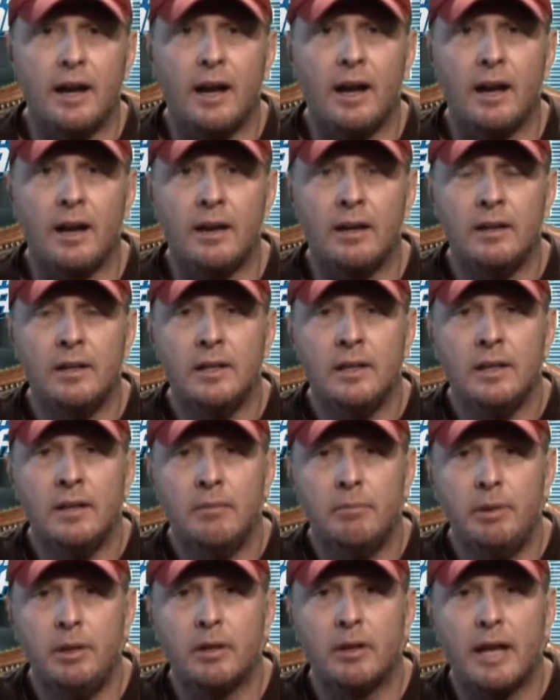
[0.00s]
And
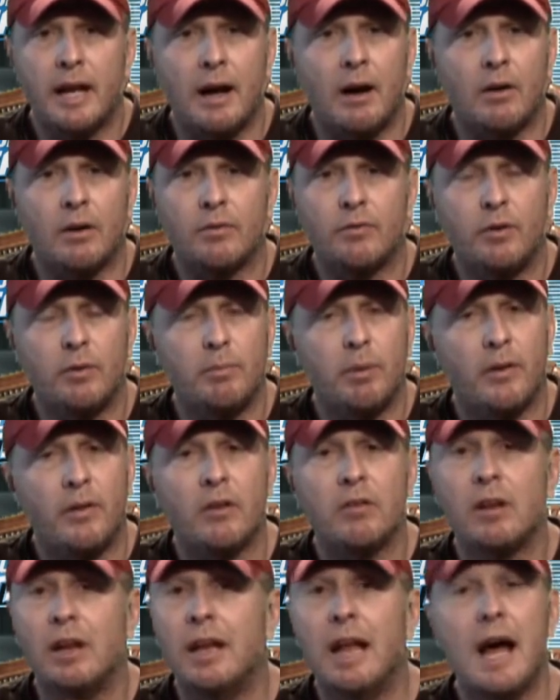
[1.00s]
Bill Cowher's football,
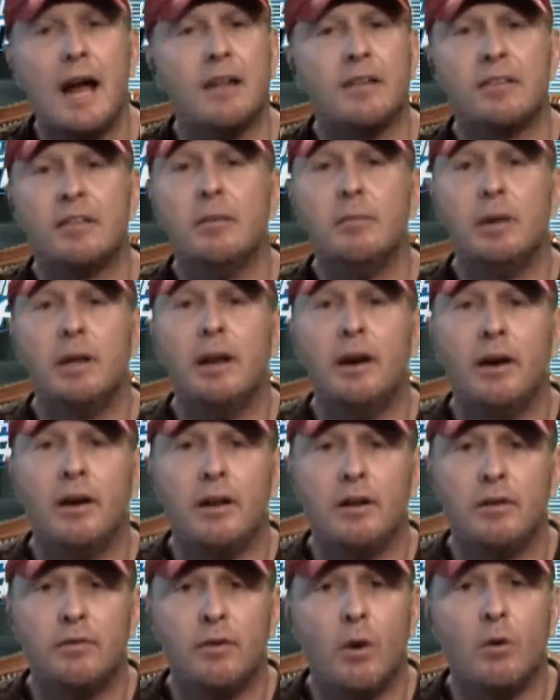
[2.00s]
there's a lot of
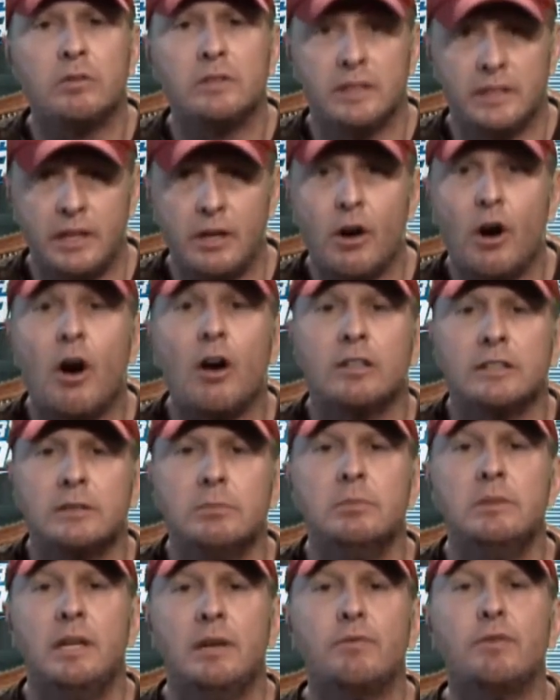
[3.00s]
similarities, folks, and there are
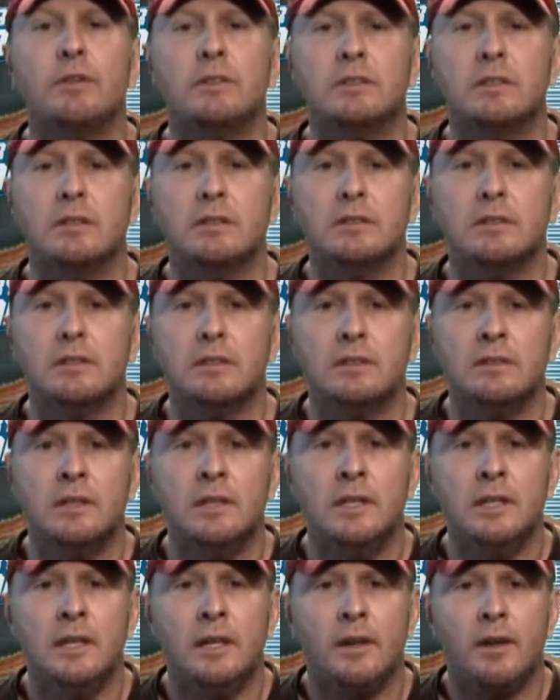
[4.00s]
some differences. And
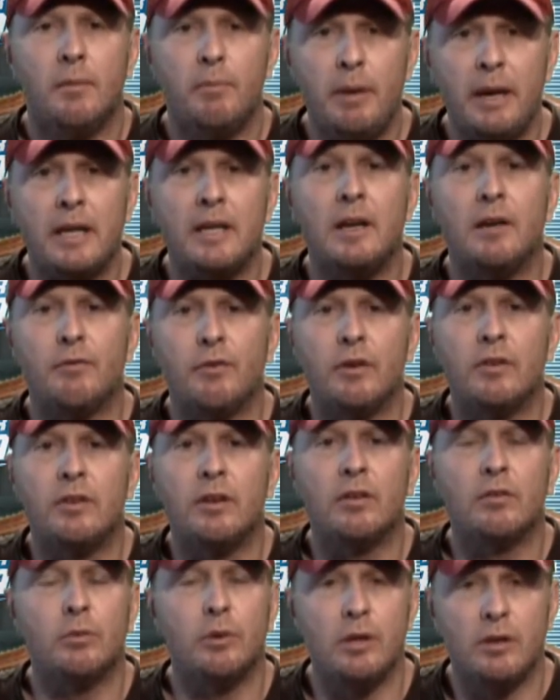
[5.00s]
the big
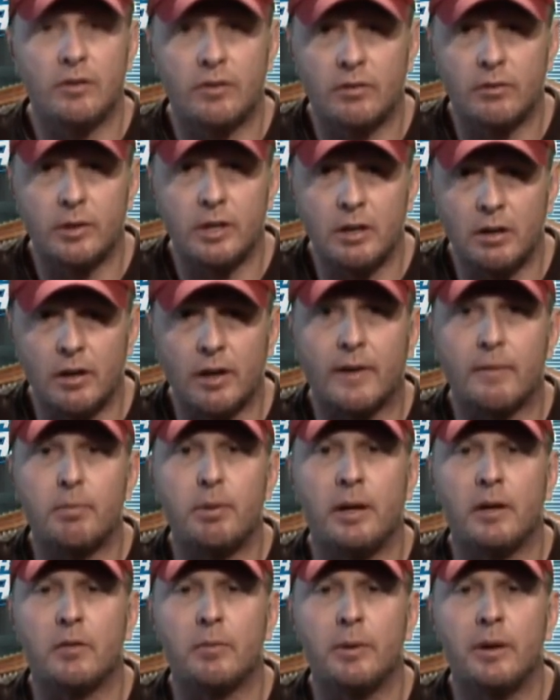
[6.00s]
difference is when you, when you look
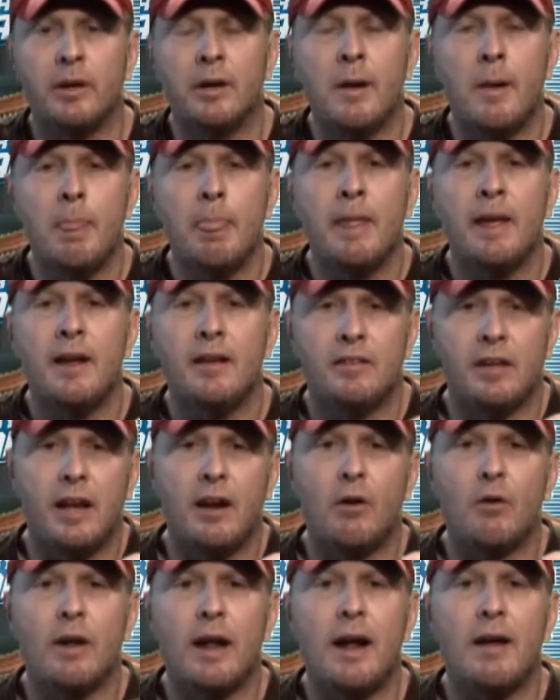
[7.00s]
at Pittsburgh is
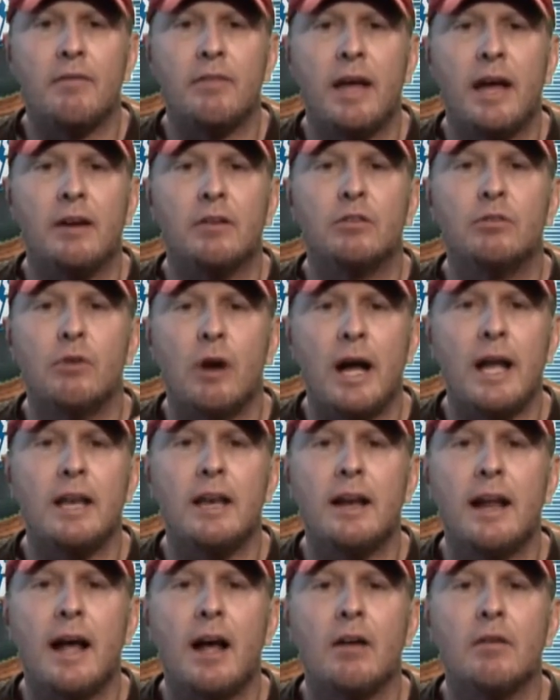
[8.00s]
they don't have that
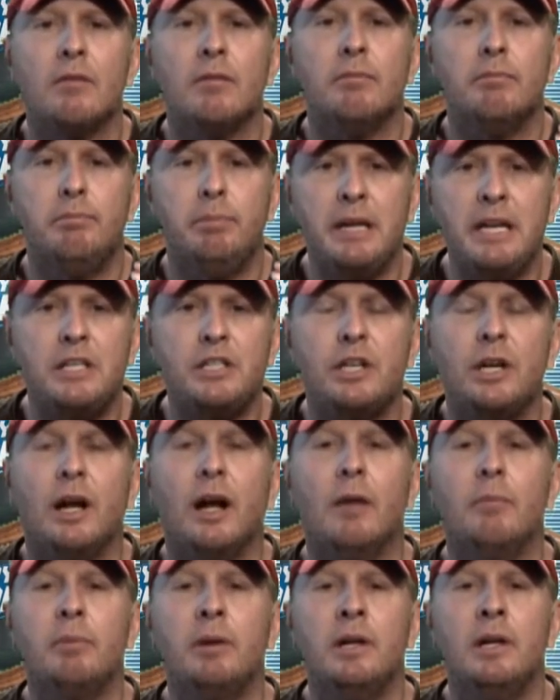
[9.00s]
grinded out, beat
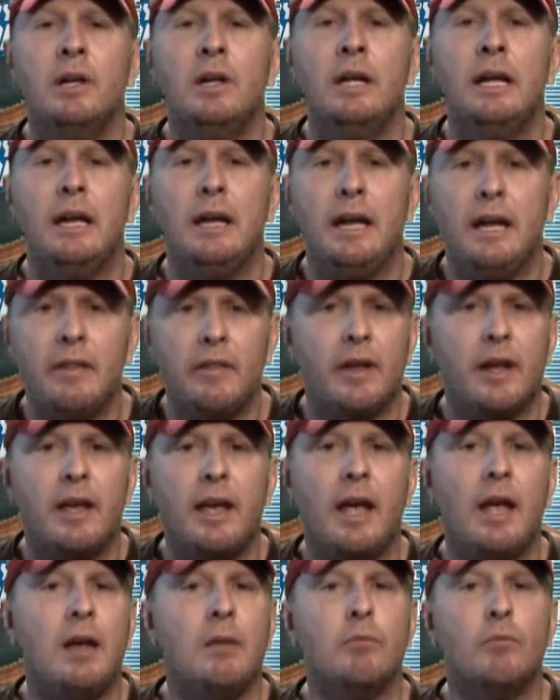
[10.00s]
you up, in the
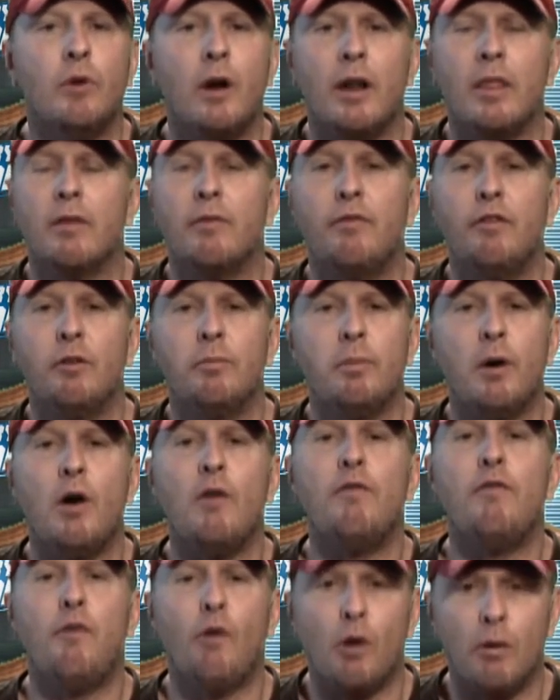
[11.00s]
game, run the
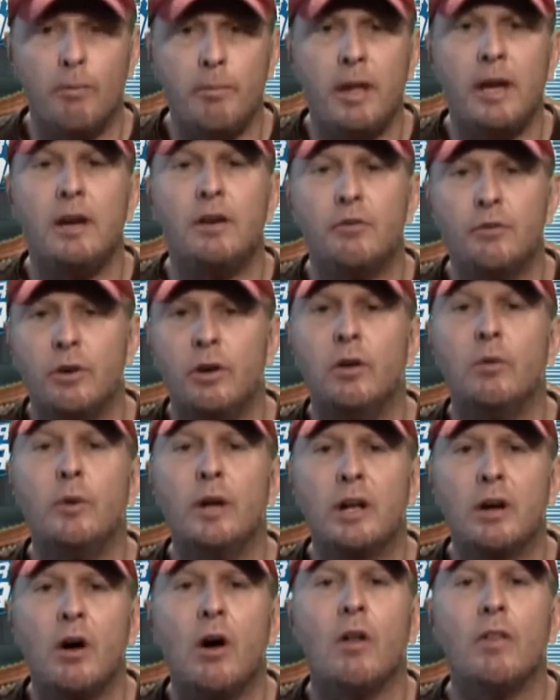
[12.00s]
football, four minute drill,
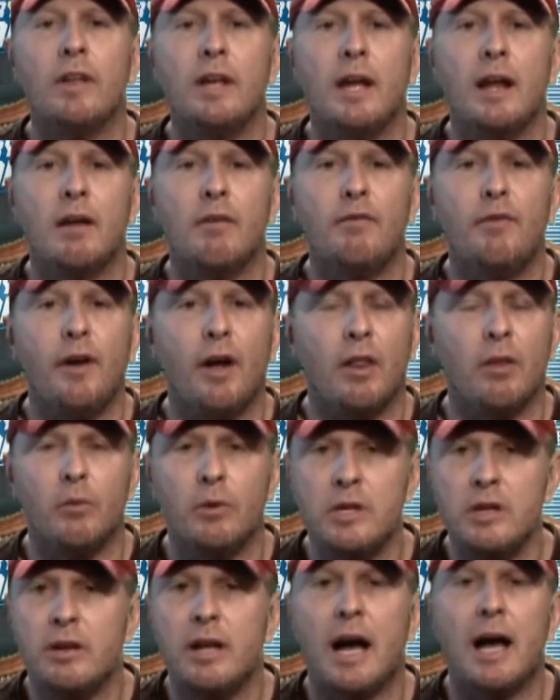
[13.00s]
we call it in the NFL,
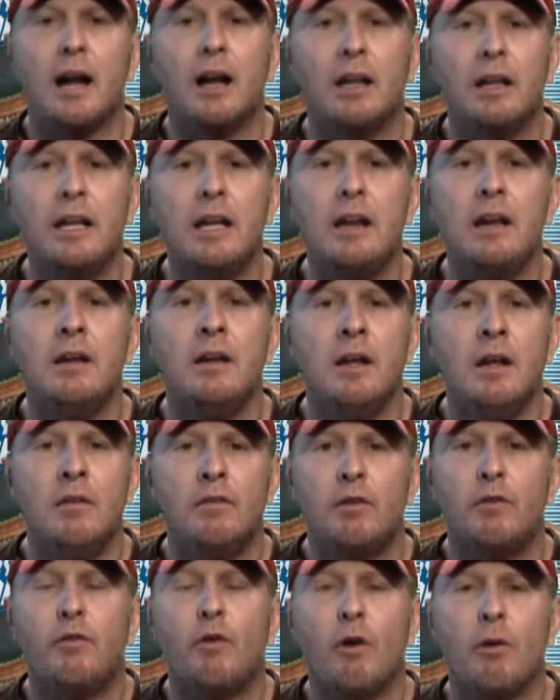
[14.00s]
that when you got a lead
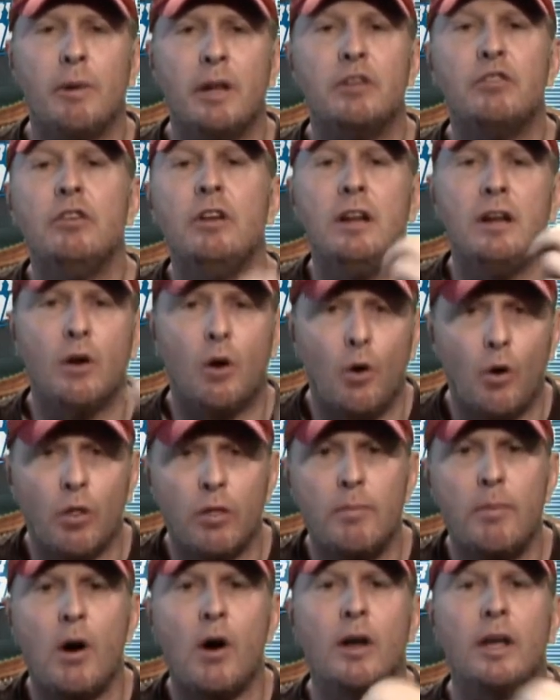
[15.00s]
performance, you need to
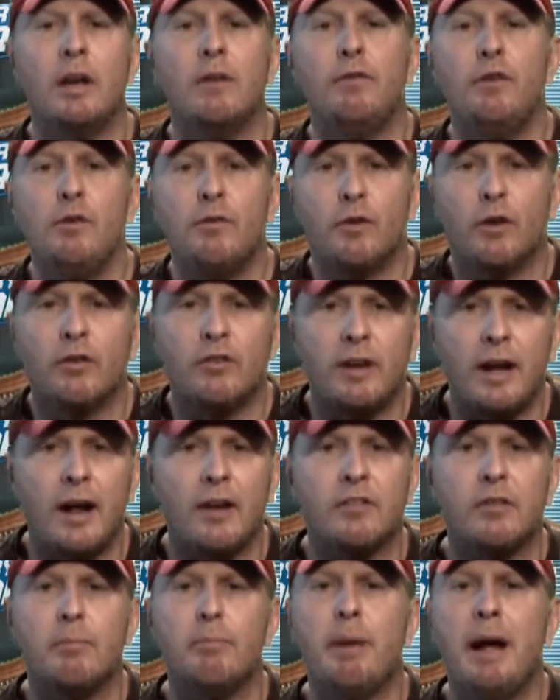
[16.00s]
hold the ball, get a few first
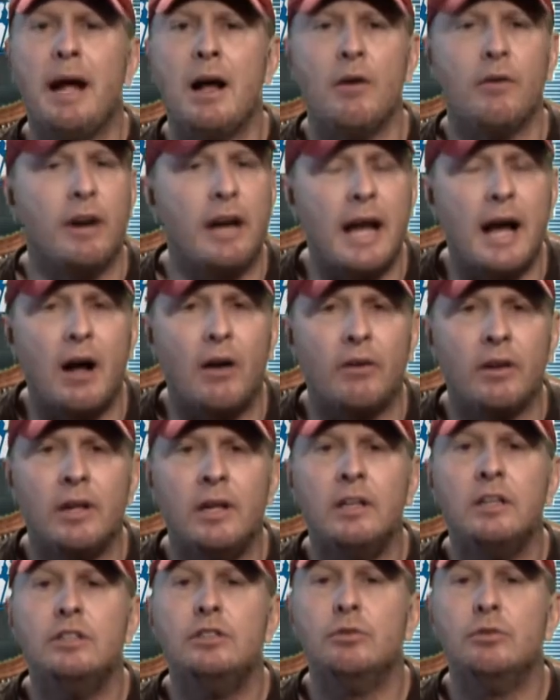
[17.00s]
downs, and pound it out.